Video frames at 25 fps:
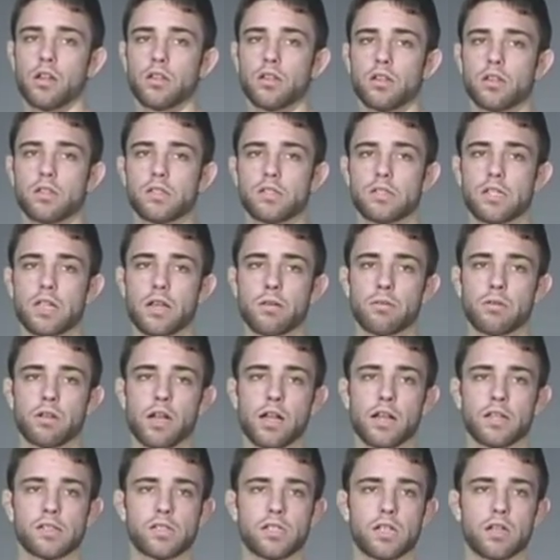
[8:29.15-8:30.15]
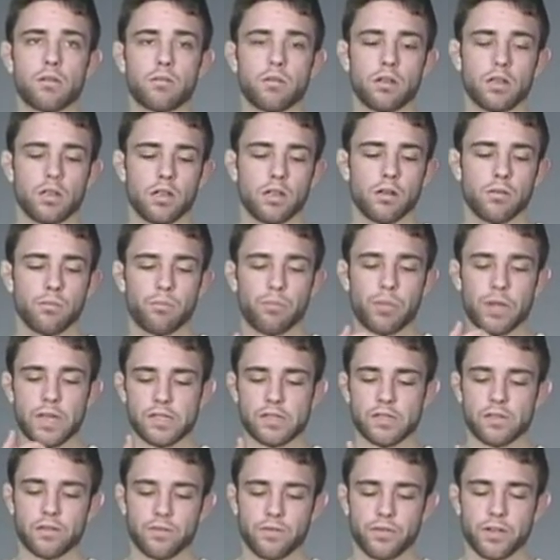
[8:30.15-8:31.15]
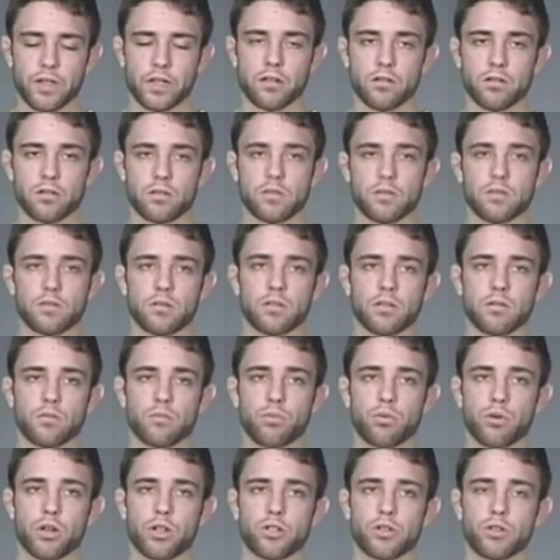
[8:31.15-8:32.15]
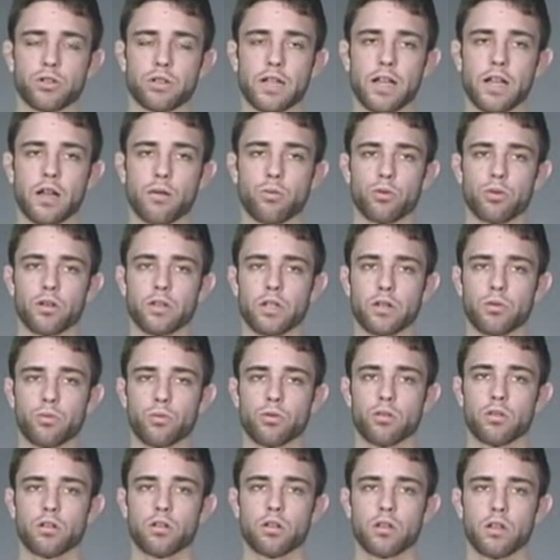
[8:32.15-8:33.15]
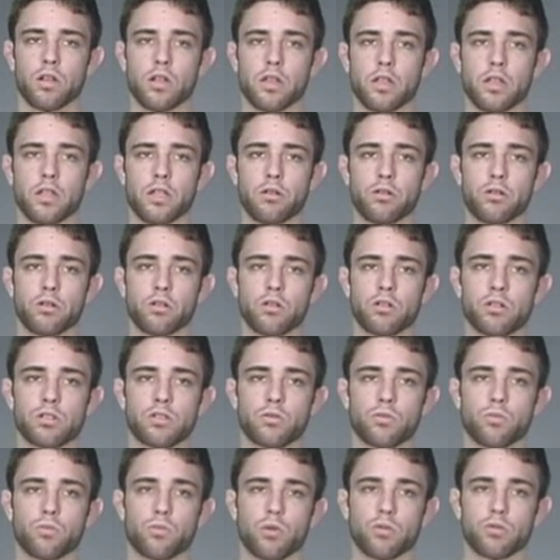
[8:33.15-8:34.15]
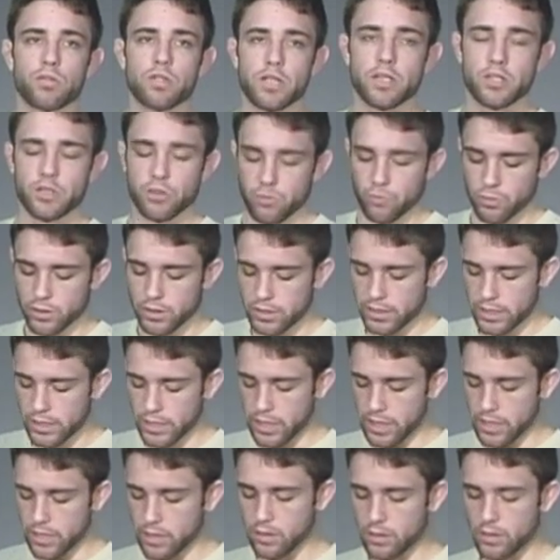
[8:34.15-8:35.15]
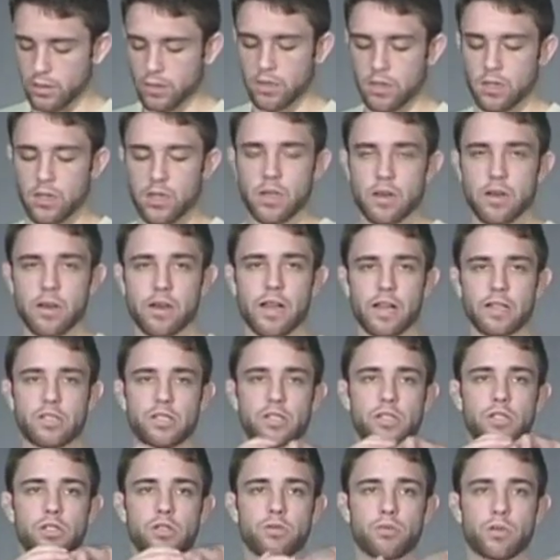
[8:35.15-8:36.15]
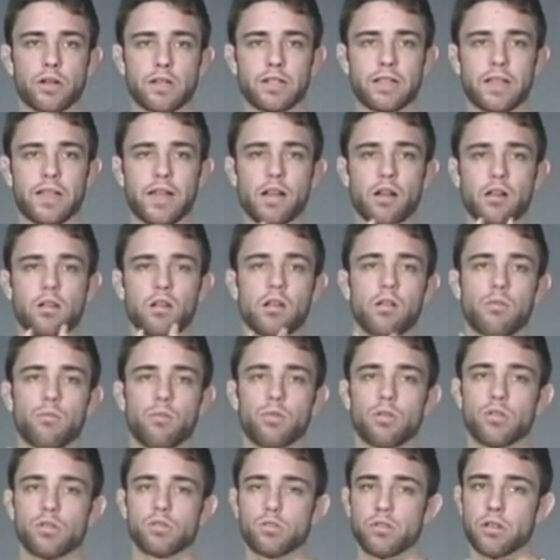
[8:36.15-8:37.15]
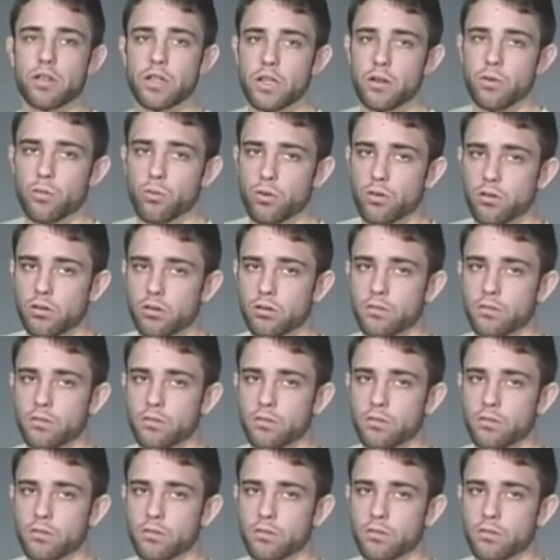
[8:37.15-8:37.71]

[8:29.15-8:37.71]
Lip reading: Same concept. Base of the fingers, pressure downward and inward. You can also rotate your wrist in, not just straight down, but also inward.